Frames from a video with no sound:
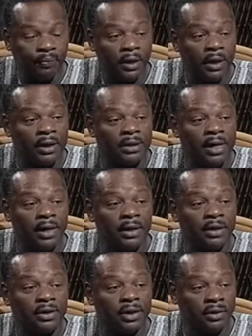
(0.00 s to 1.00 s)
is that
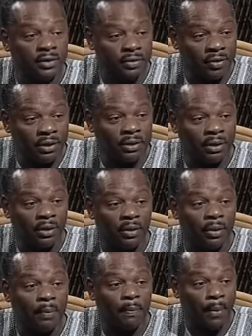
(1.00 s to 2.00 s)
it is constructed
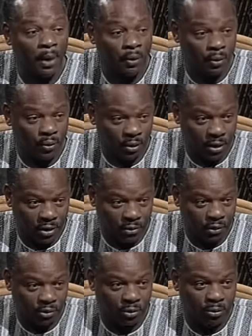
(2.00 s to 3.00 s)
on a
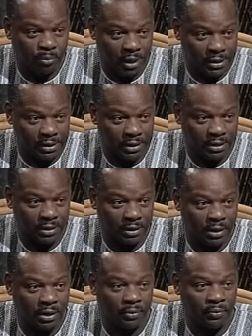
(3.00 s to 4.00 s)
monocultural basis.
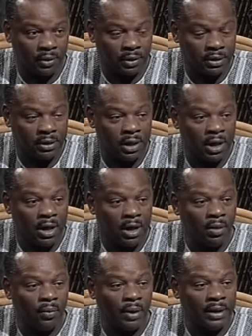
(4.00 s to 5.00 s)
In other words,
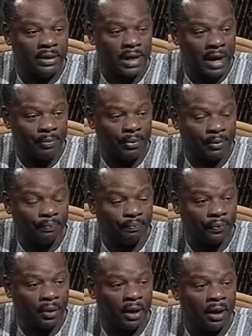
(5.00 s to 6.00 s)
what has happened
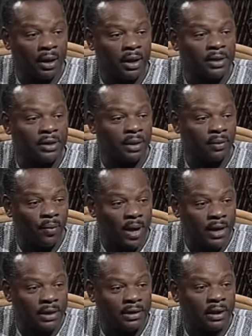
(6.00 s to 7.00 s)
is that
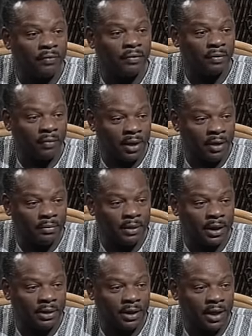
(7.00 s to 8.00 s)
whites have developed
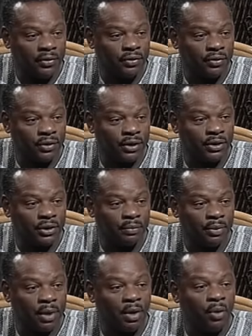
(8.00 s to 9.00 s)
an educational
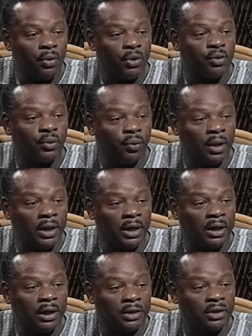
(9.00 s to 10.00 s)
system which
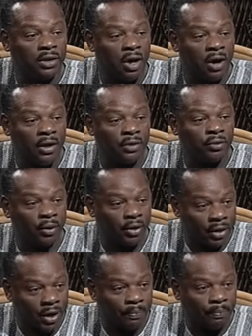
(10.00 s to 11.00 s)
really starts with
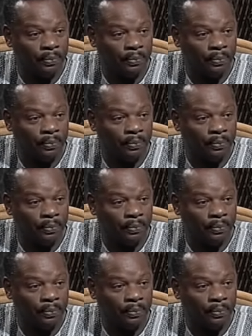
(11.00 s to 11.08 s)
them.